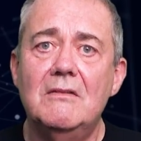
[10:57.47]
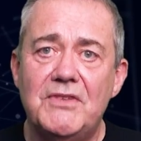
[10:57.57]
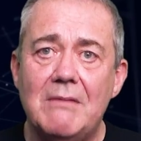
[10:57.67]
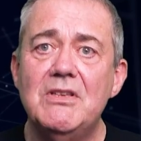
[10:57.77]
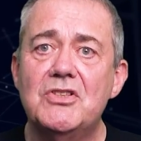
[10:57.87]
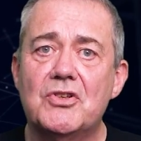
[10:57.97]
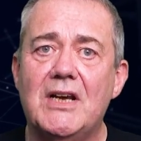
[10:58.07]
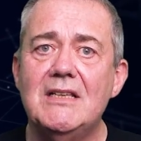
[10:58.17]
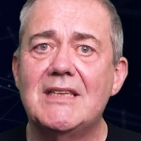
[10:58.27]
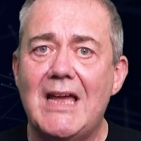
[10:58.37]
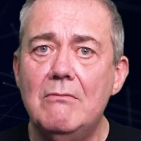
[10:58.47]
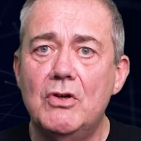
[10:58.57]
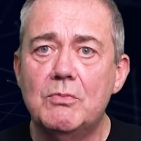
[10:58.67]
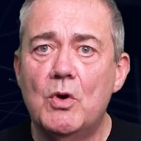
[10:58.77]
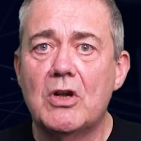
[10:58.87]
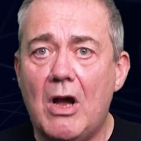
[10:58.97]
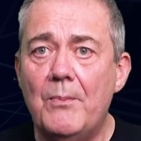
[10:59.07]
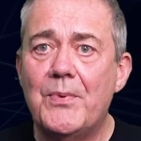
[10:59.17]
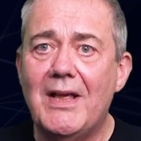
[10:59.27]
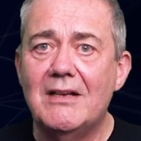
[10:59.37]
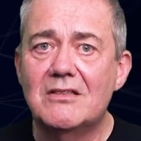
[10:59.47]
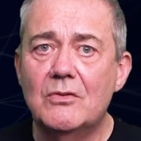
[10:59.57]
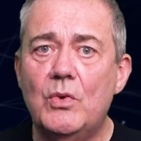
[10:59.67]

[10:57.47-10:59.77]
demonstrates how much more complex the